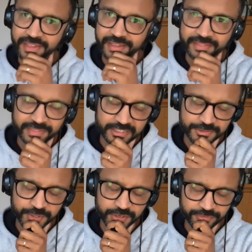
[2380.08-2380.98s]
that. That's
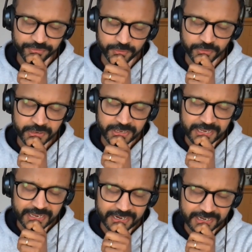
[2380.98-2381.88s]
beautiful.
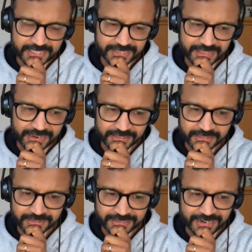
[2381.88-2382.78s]
And it's that,
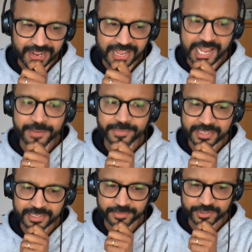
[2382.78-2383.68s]
that
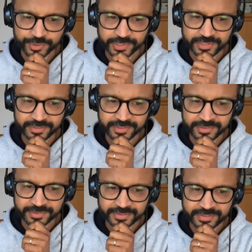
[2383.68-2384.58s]
harmony between
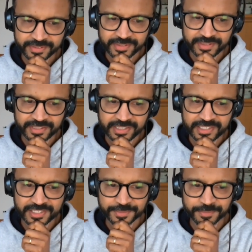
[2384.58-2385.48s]

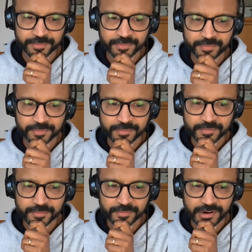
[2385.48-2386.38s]
these
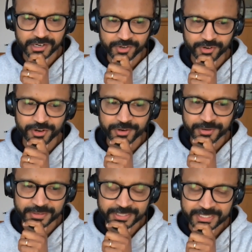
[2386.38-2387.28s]
micro...
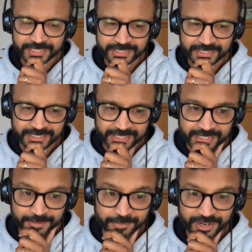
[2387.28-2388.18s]

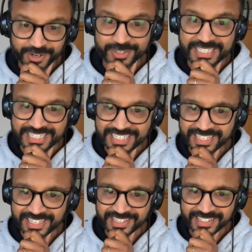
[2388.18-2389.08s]
biotic
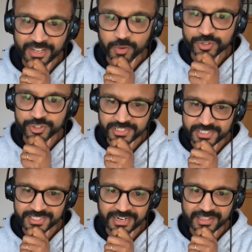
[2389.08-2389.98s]

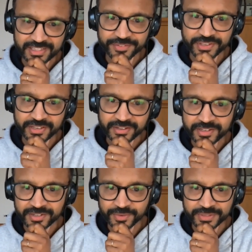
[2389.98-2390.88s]
cultures that are living
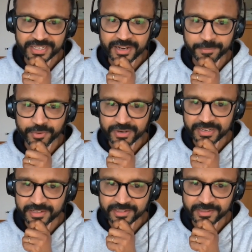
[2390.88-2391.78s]
within our
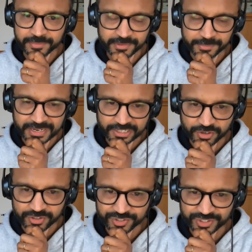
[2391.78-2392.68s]
body, the, the
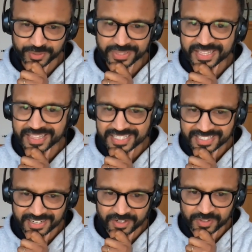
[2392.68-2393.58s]
mitochondria within the
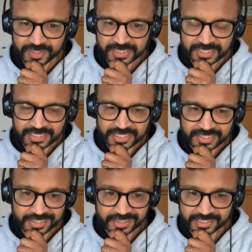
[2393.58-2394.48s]
cell,
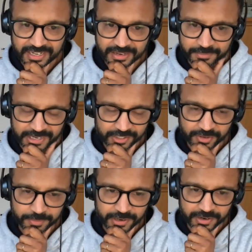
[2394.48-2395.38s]
and then the gut
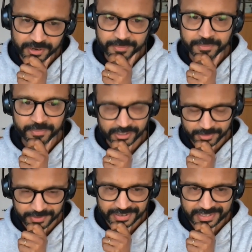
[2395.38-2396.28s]
microbiome,
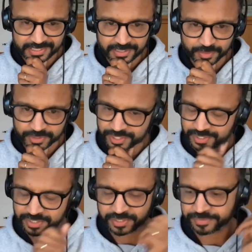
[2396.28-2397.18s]
microbiota, which
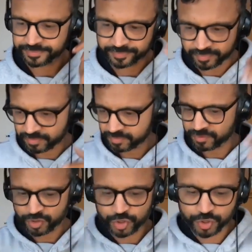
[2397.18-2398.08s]
is
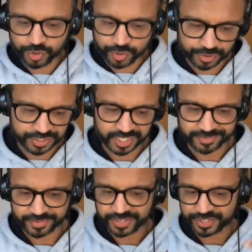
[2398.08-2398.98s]
huge,
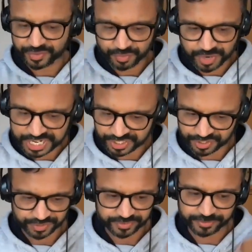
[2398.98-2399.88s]
diverse
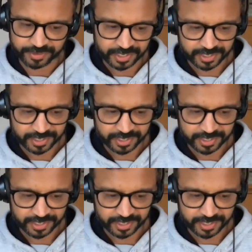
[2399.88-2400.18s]
range of